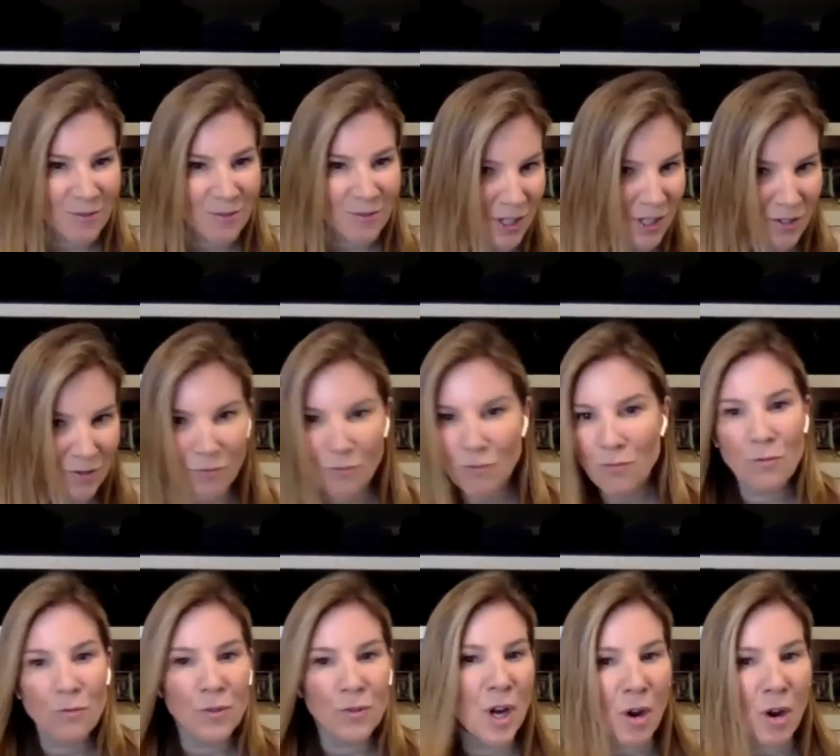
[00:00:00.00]
just,
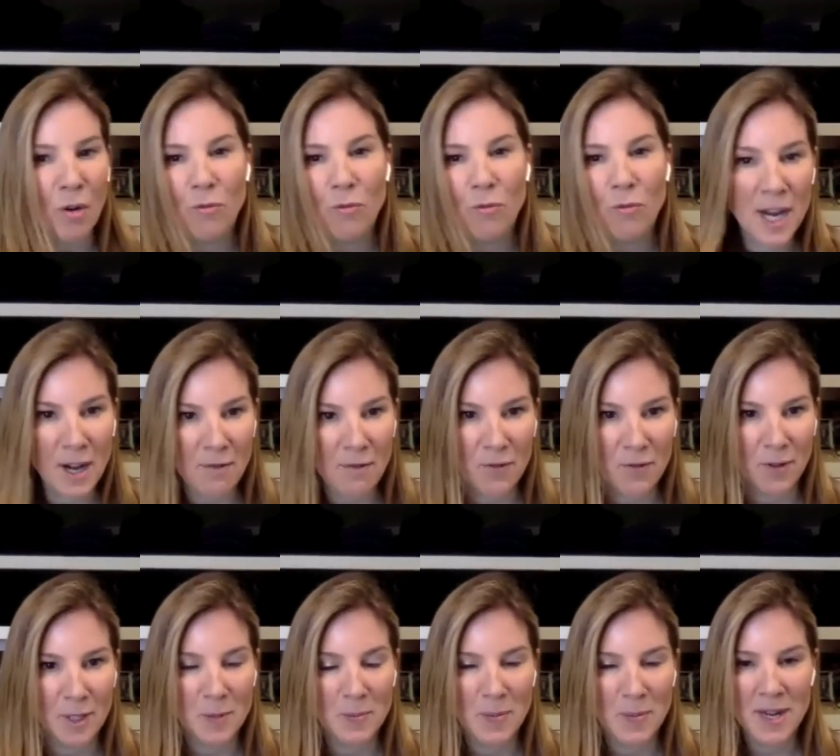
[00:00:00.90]
you know, running at
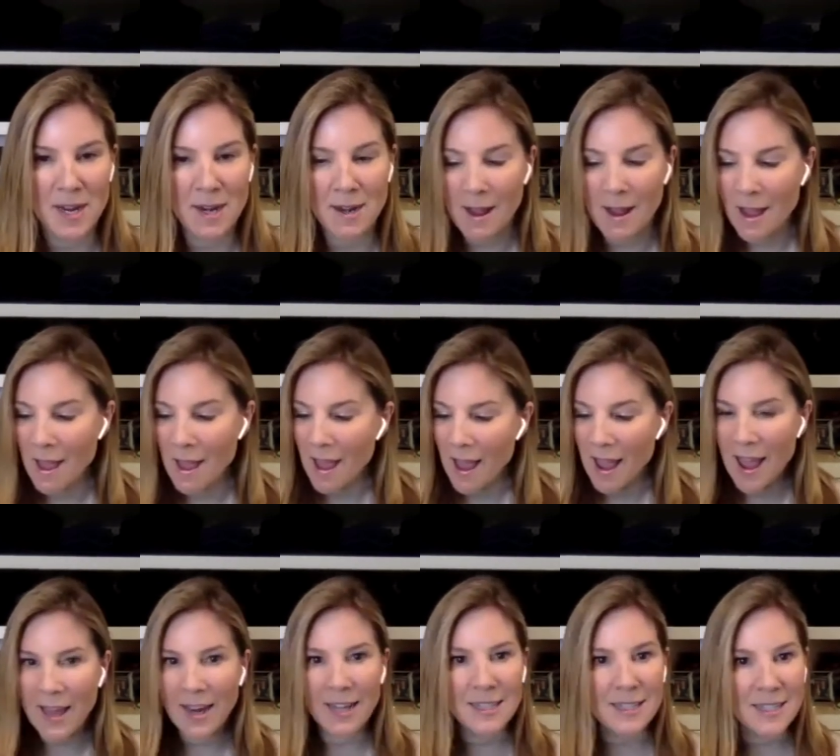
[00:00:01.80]
full speed.
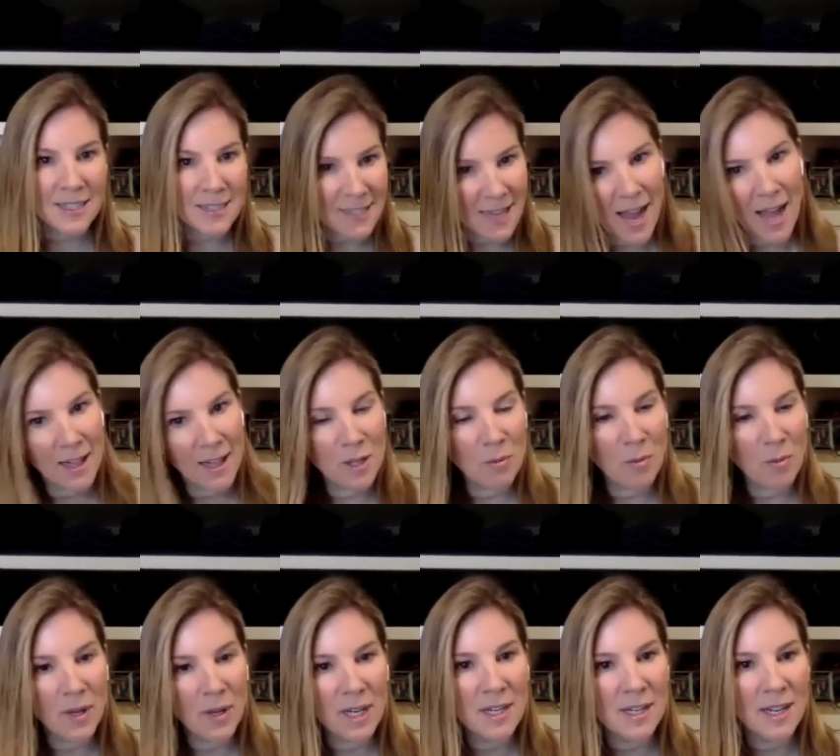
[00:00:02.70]
And it's exactly
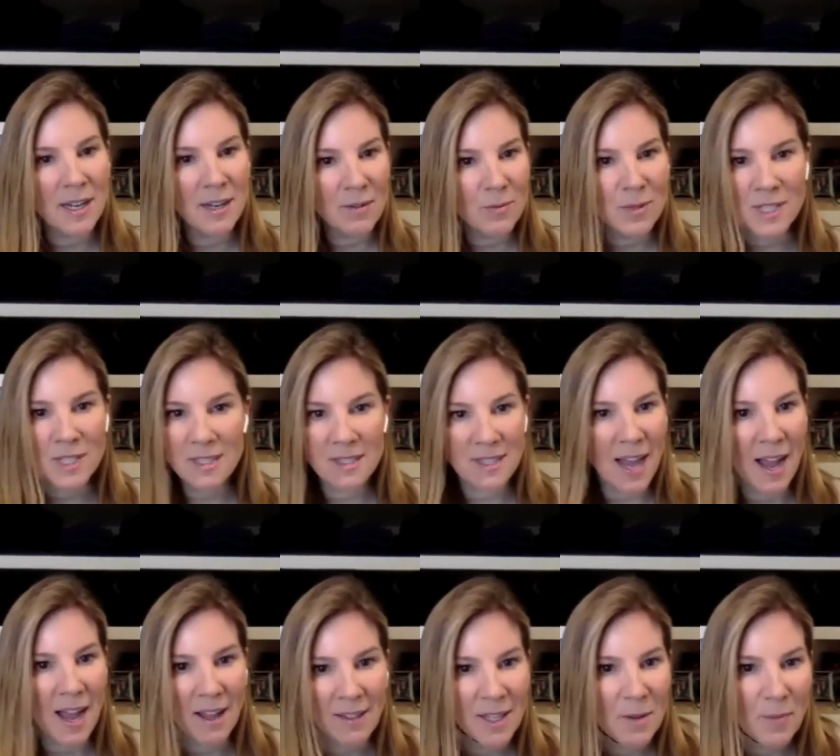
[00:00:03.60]
what it, it, it was
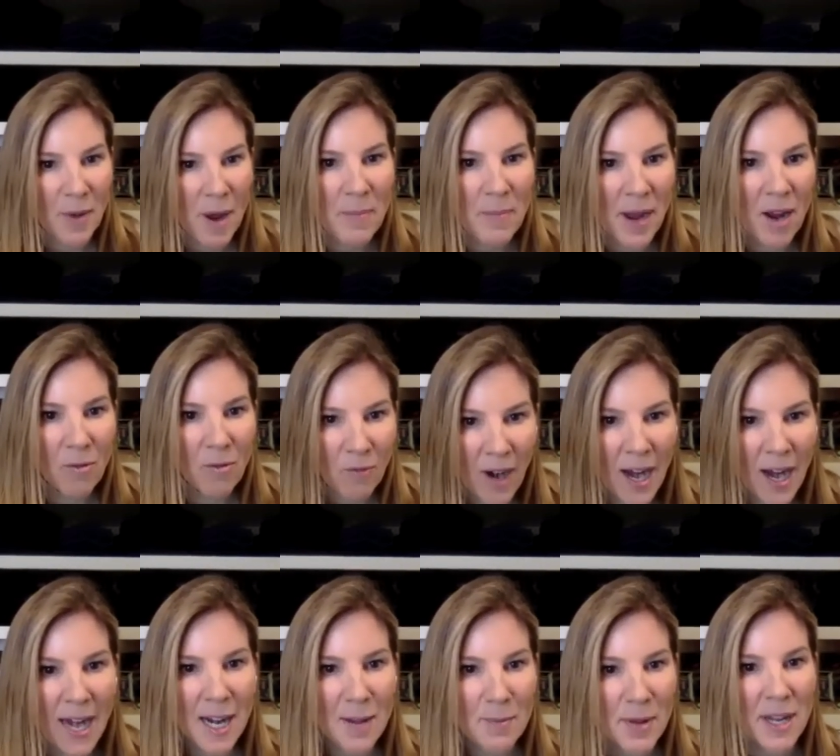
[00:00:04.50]
exactly about.
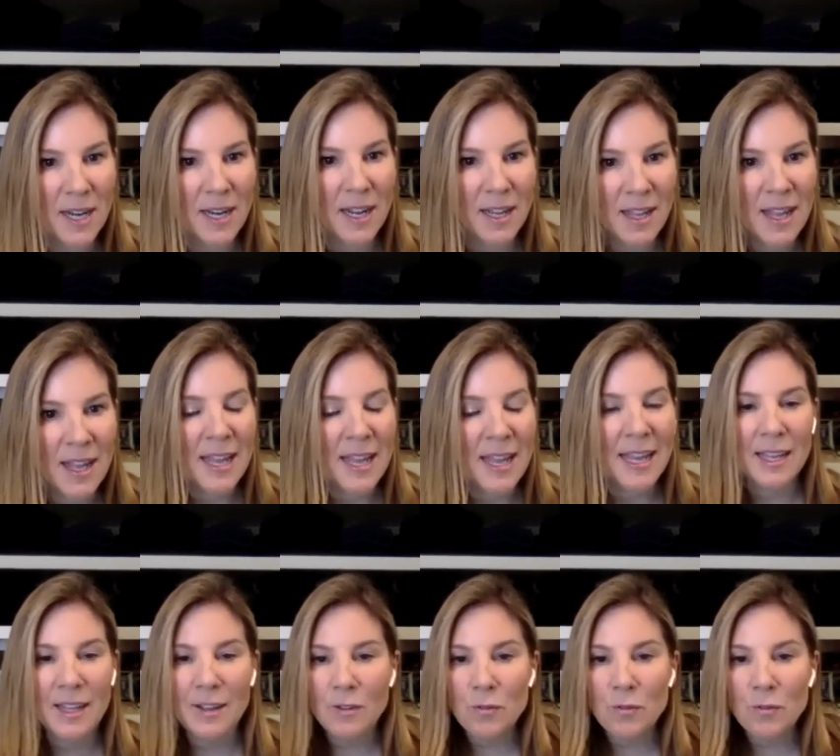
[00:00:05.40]
Right. I mean, it,
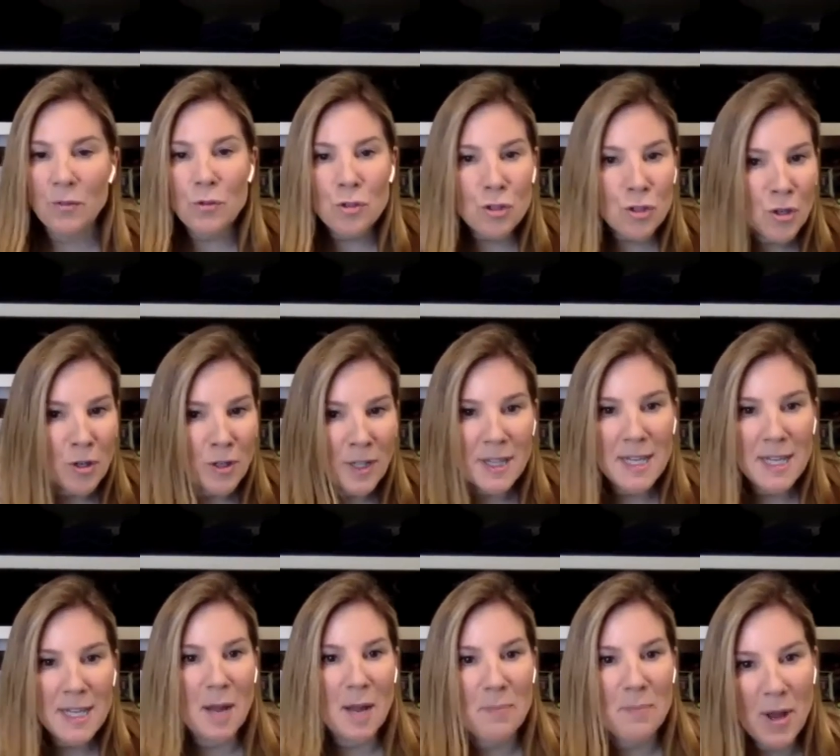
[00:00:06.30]
certainly
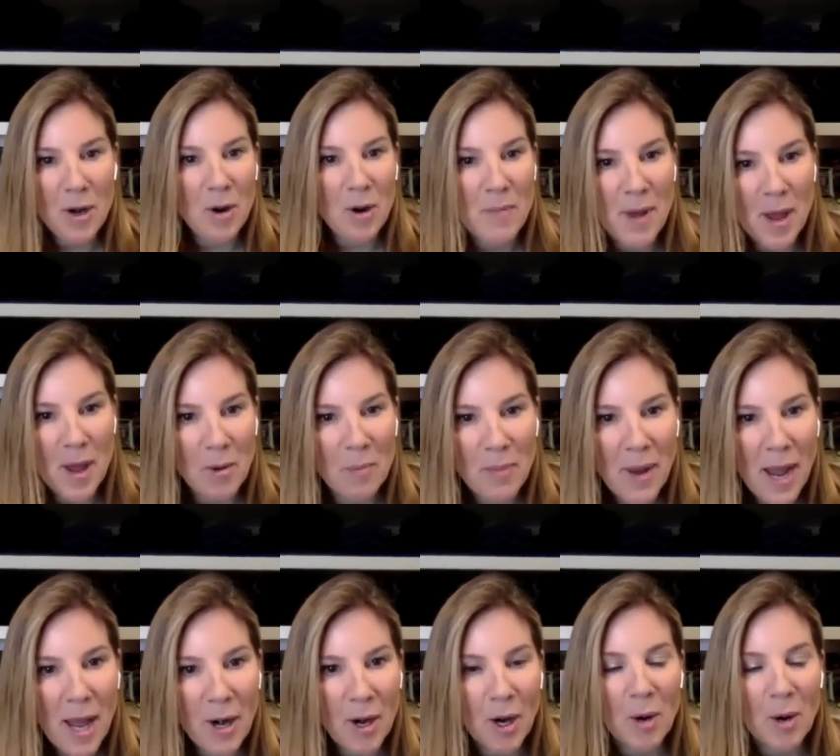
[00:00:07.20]
things got better and better and
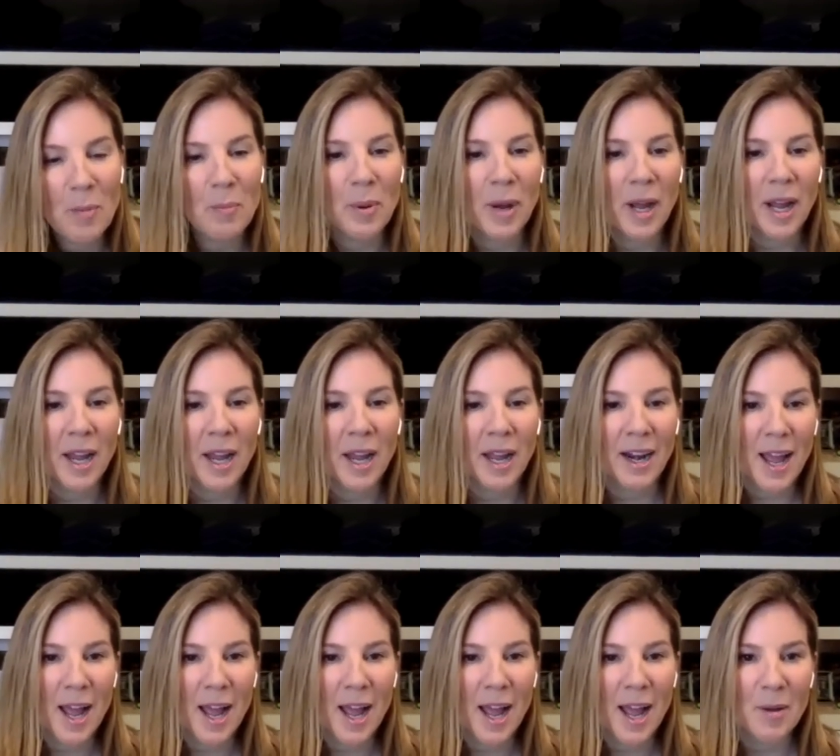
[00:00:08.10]
better, but,
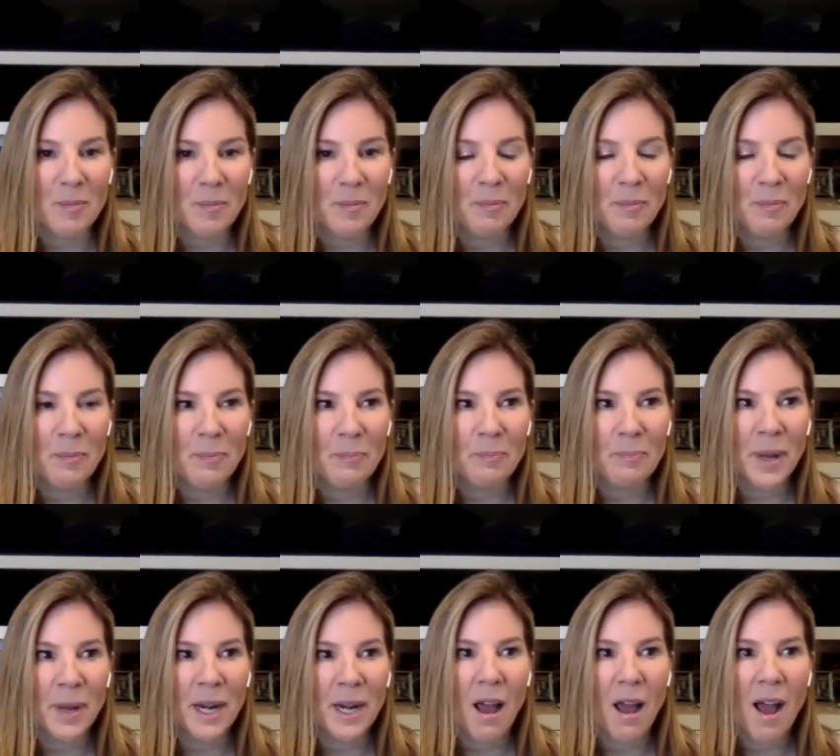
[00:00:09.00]
um,
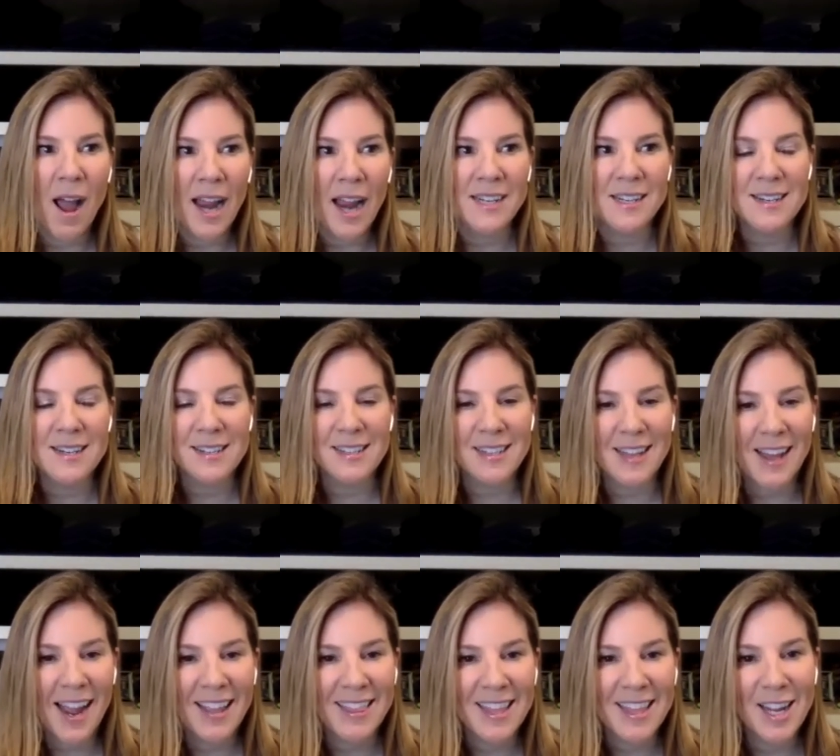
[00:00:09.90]
but I didn't,
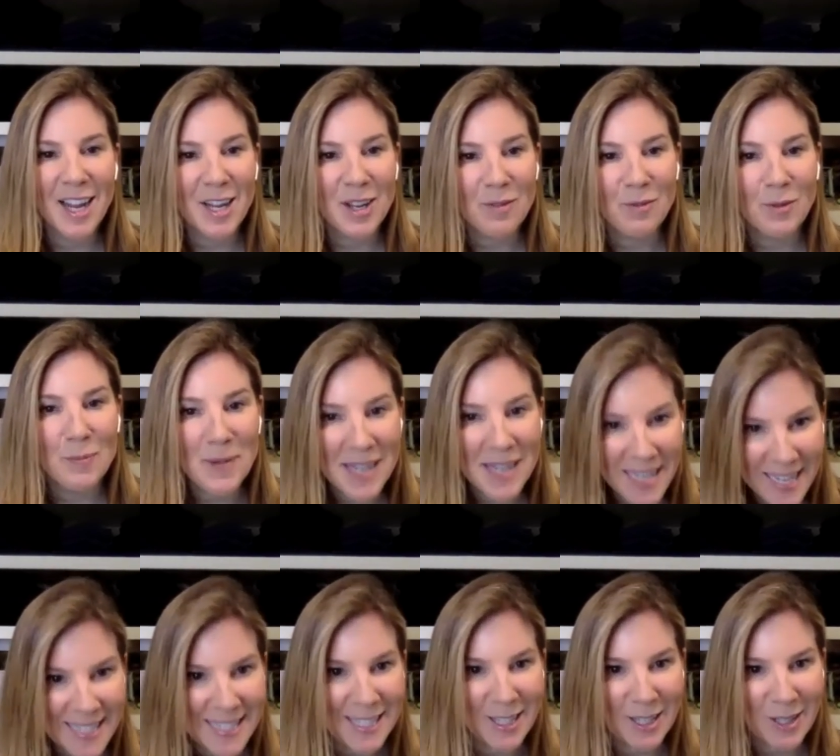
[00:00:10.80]
I think I, it would be
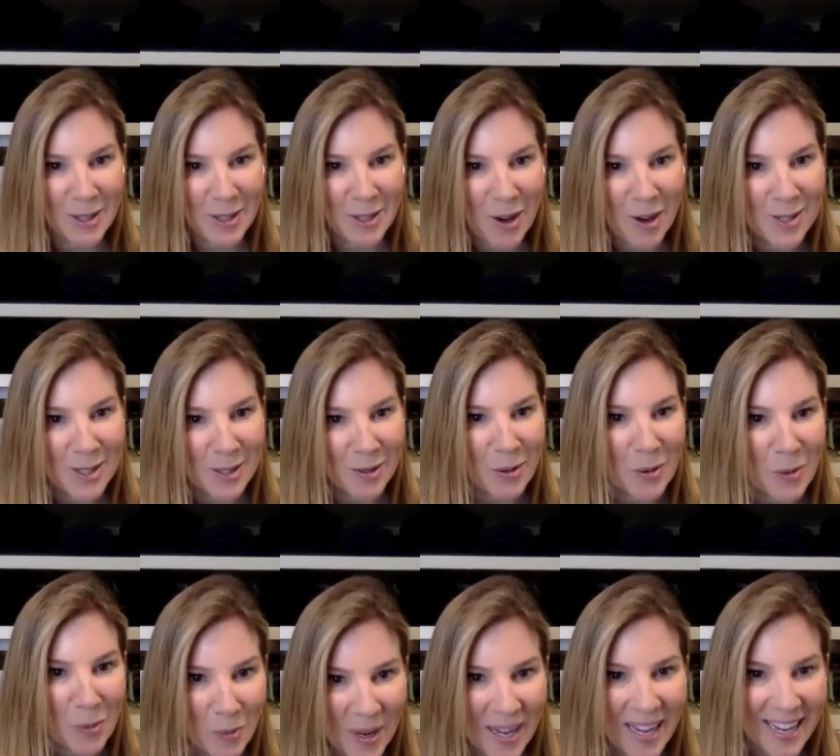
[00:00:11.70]
easy to also
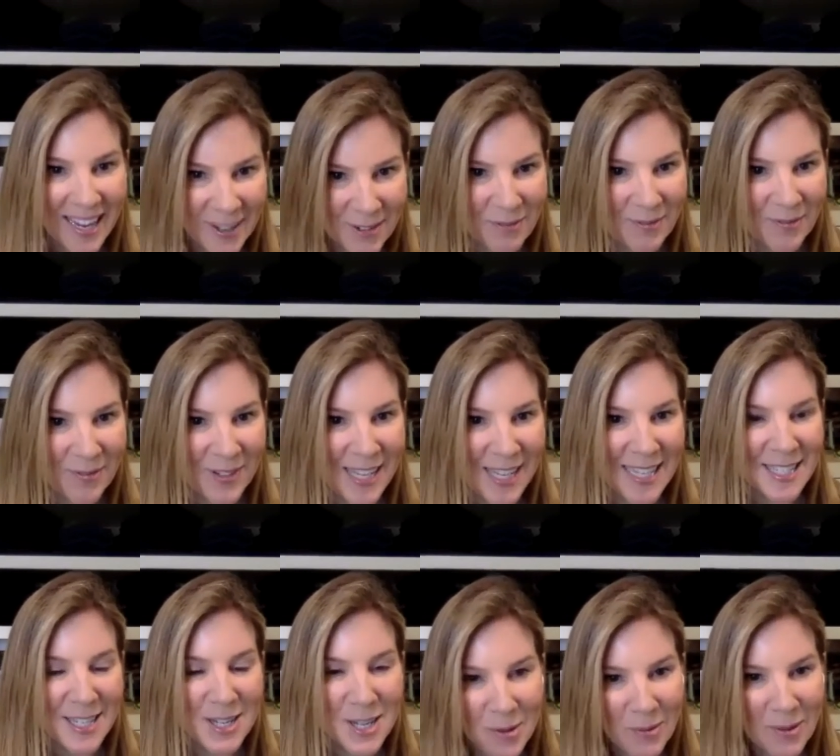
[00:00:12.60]
quit as
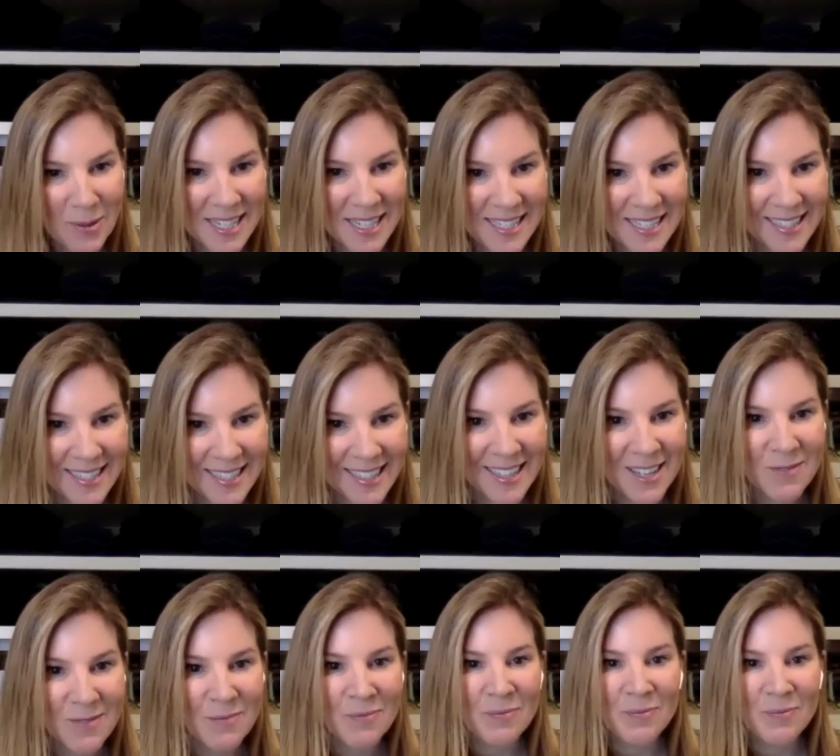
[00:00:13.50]
a new E D,